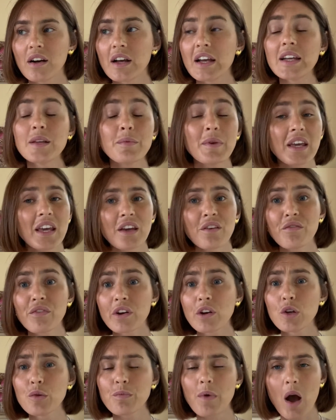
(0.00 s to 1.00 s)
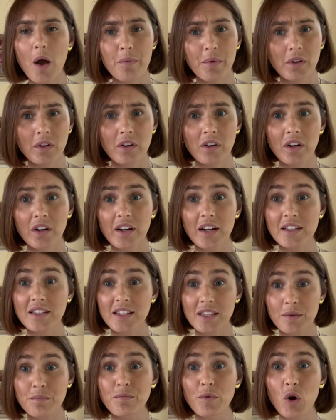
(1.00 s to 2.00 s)
it became very popular at
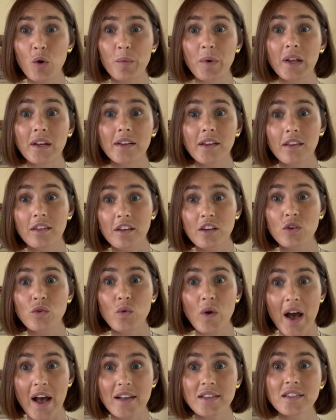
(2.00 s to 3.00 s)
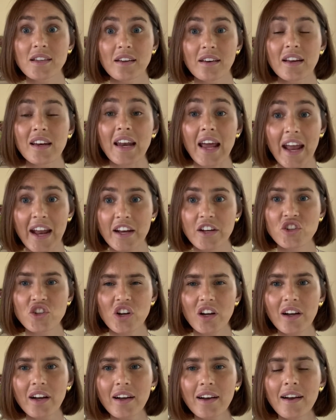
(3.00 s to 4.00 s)
some moment in the US and in Asia,